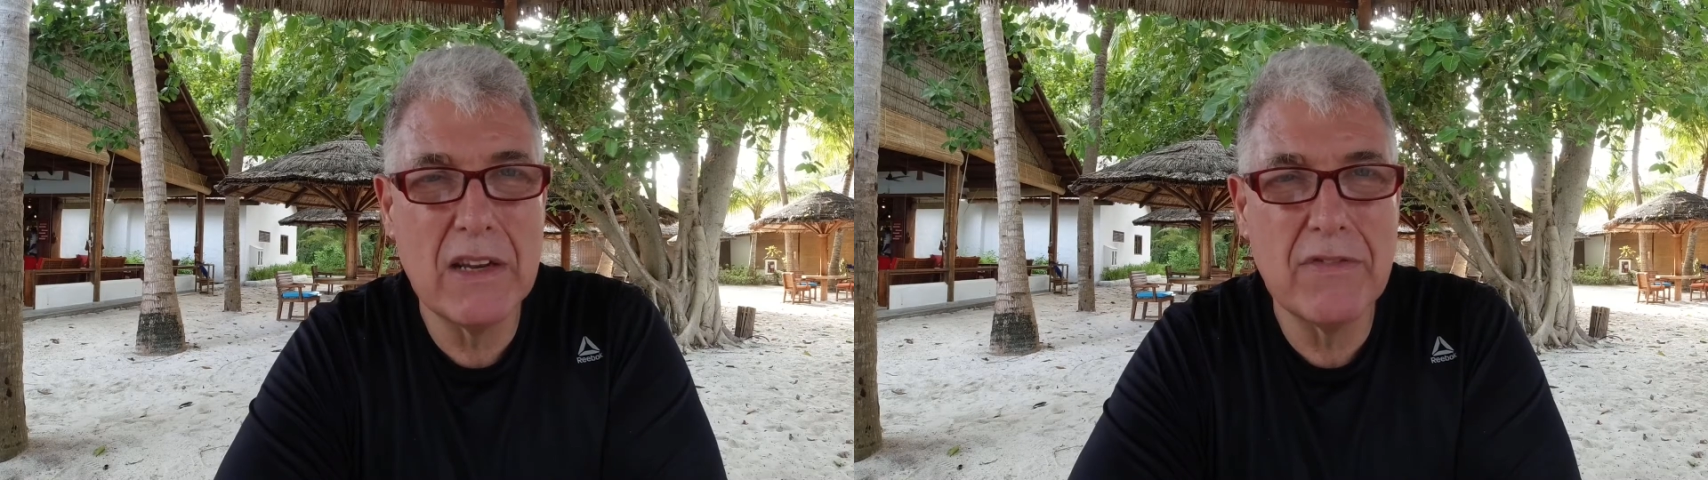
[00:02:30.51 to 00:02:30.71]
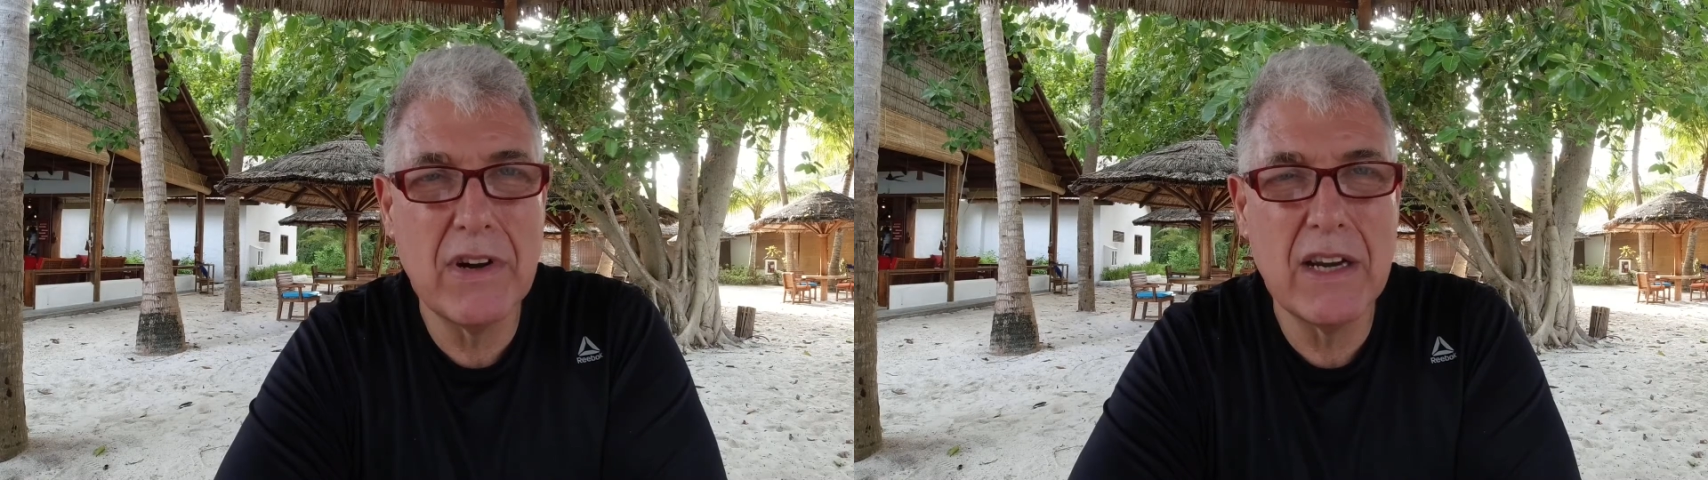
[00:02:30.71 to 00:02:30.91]

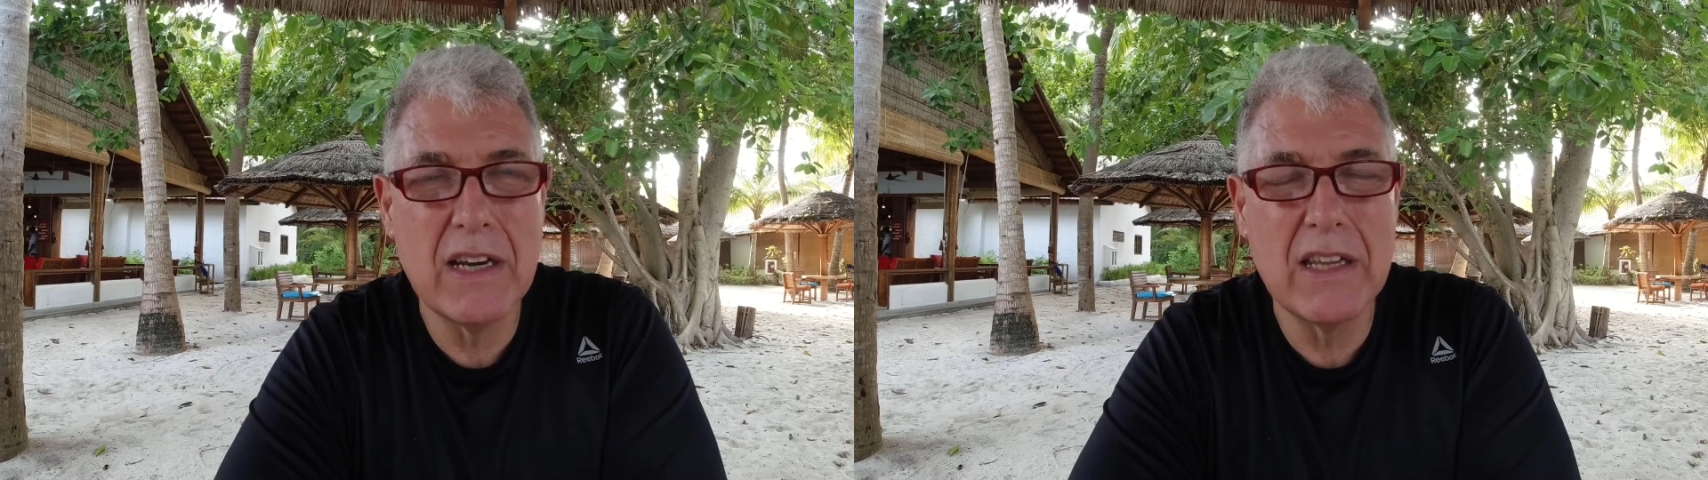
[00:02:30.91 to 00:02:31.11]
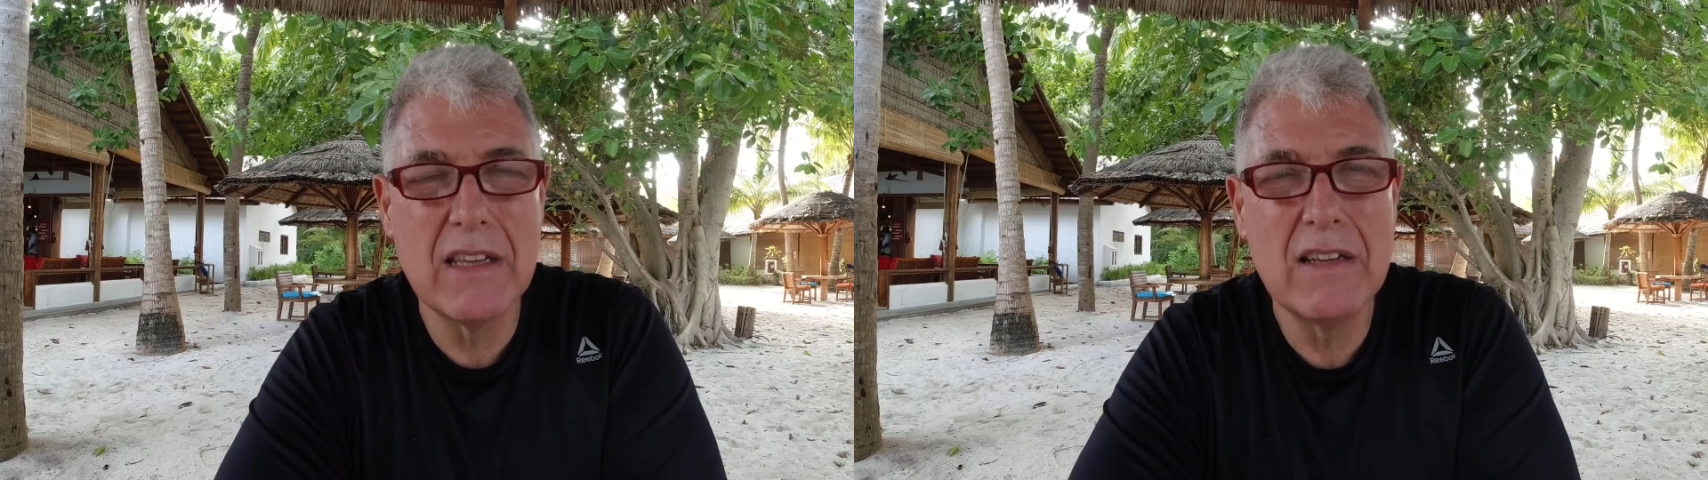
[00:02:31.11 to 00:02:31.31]

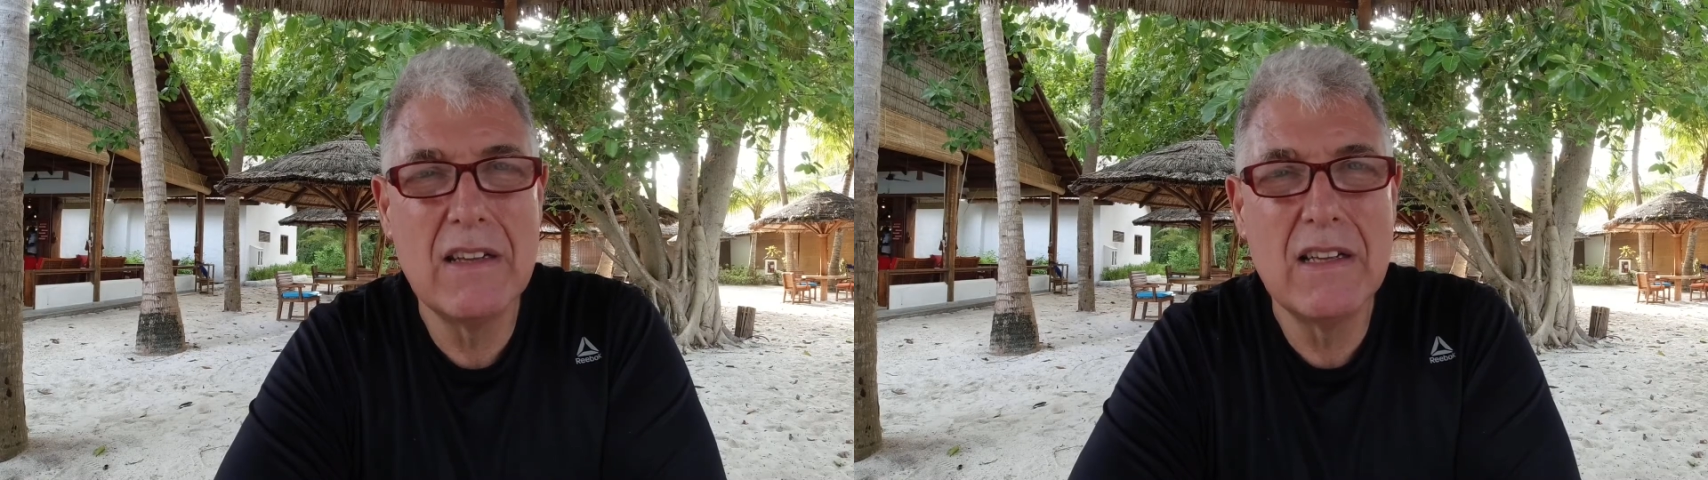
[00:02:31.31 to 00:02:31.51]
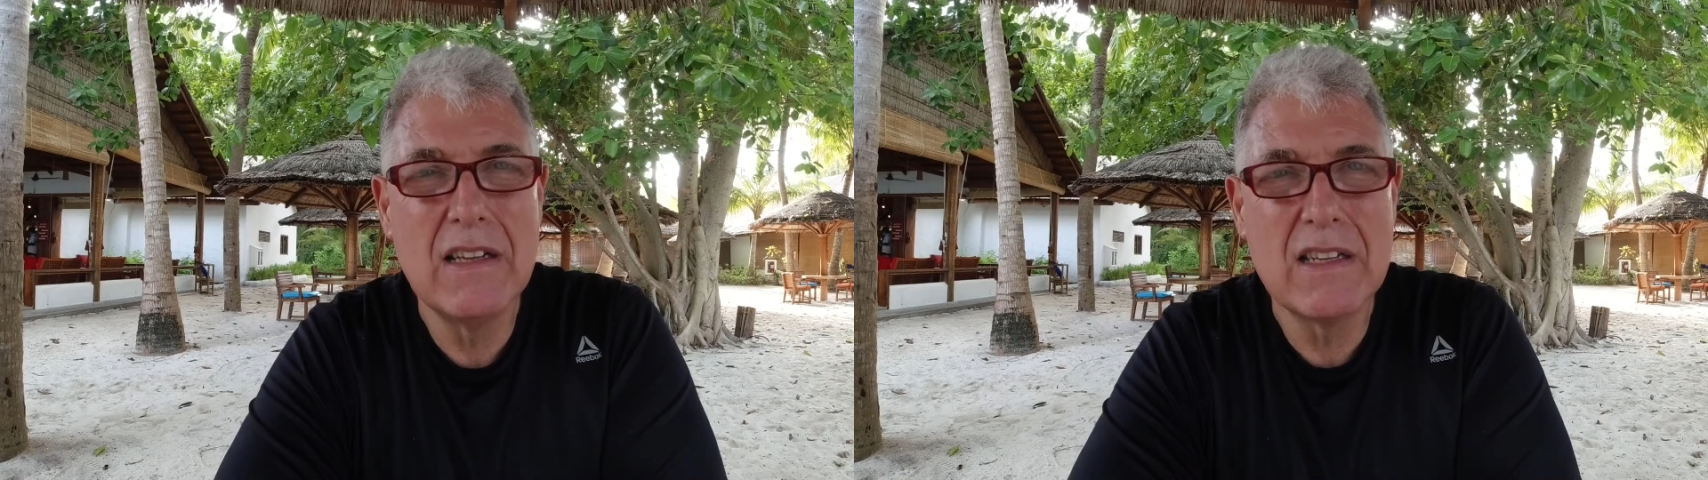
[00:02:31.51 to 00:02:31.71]
friendly
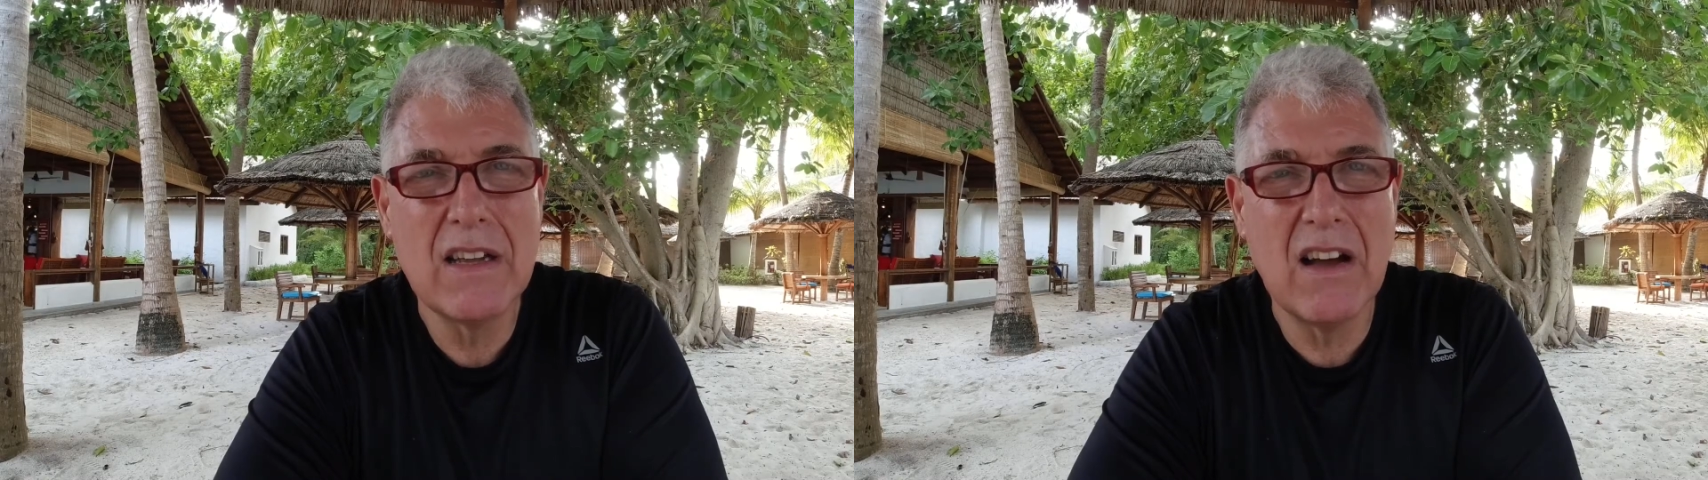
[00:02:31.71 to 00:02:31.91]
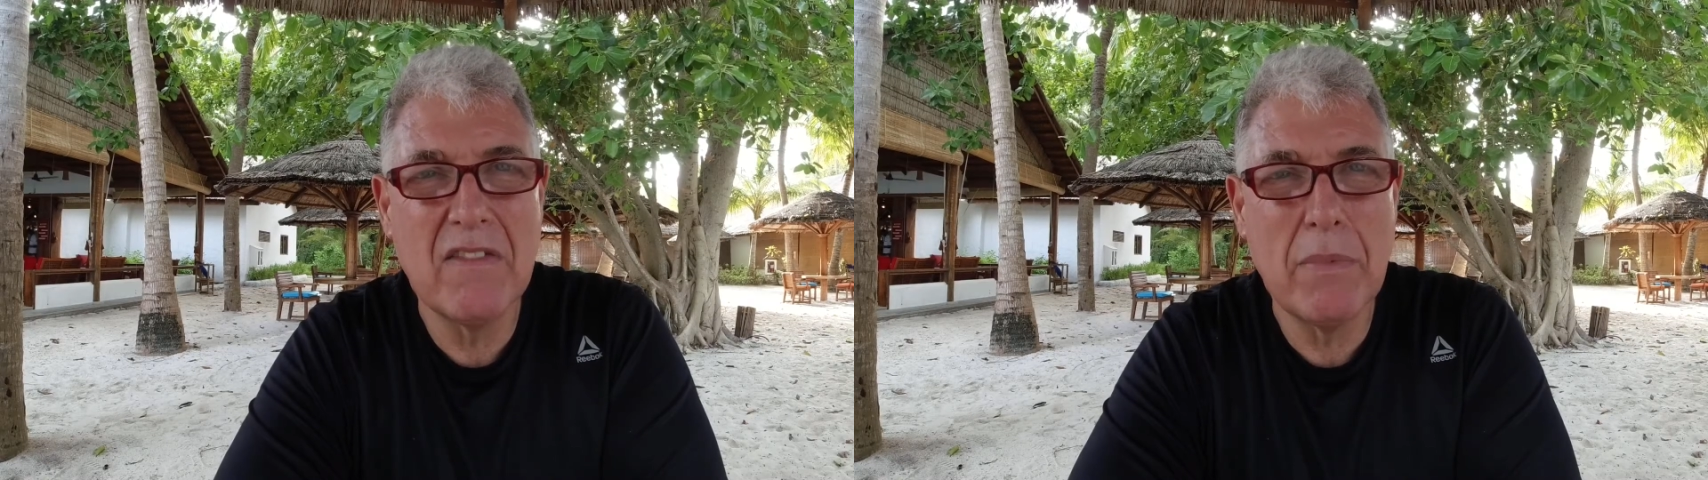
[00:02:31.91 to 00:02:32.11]

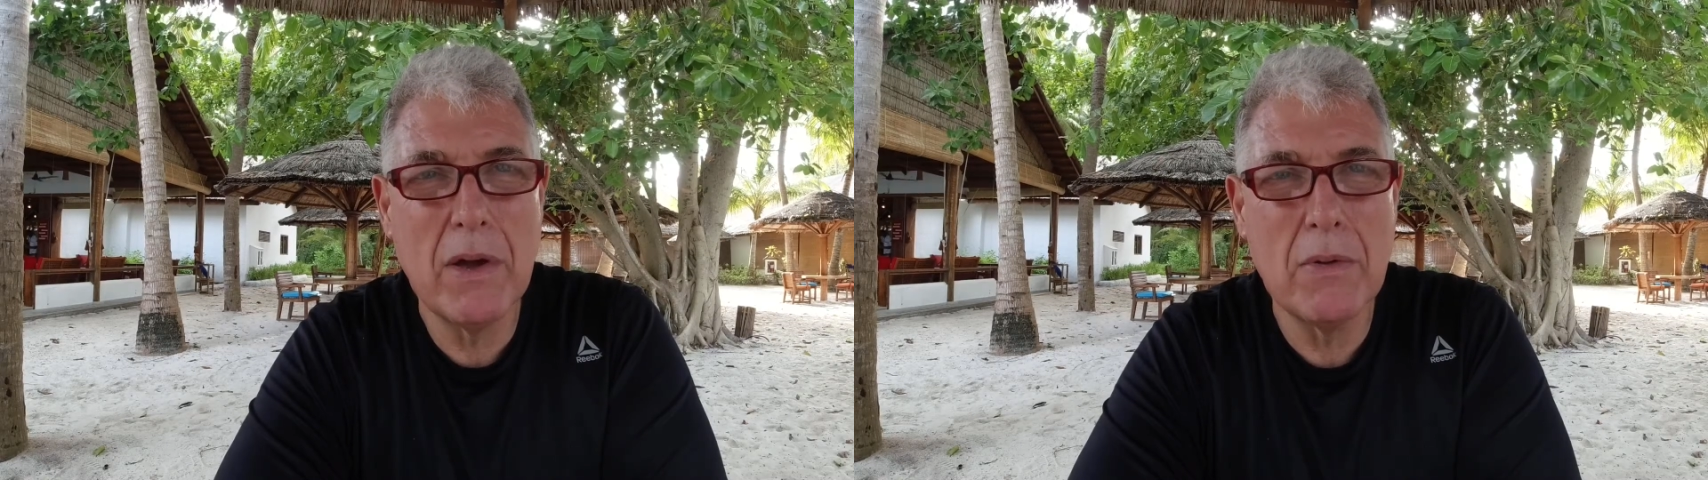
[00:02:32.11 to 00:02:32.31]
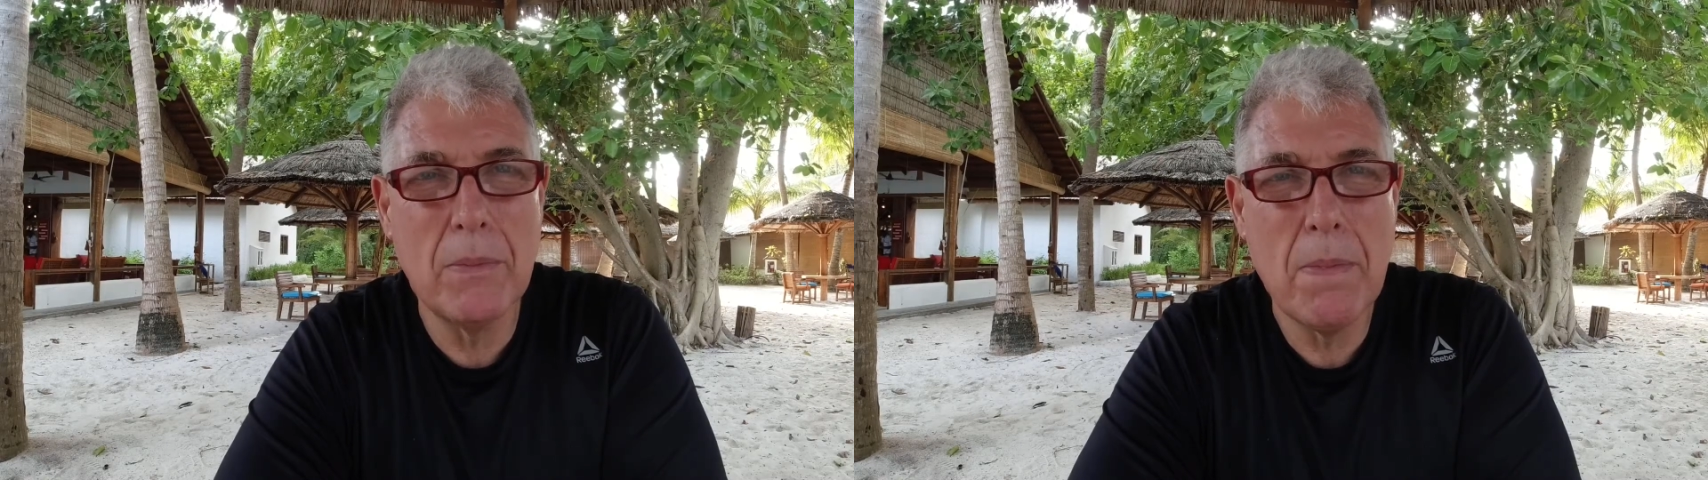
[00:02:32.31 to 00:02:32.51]
dive boat